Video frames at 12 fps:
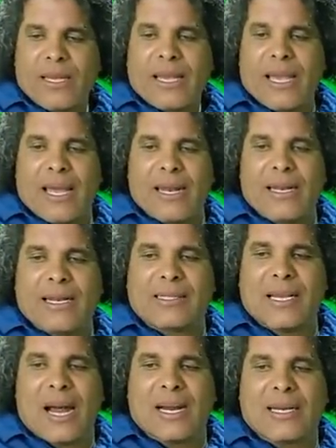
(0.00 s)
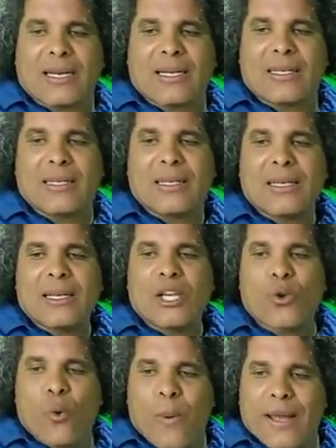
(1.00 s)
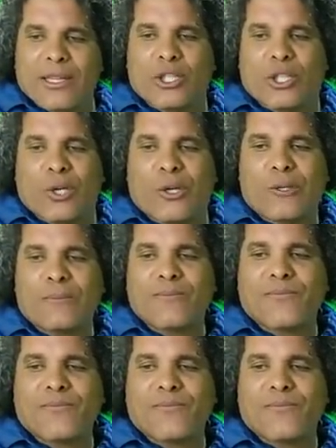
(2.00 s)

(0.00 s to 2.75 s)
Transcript: in this article, he went to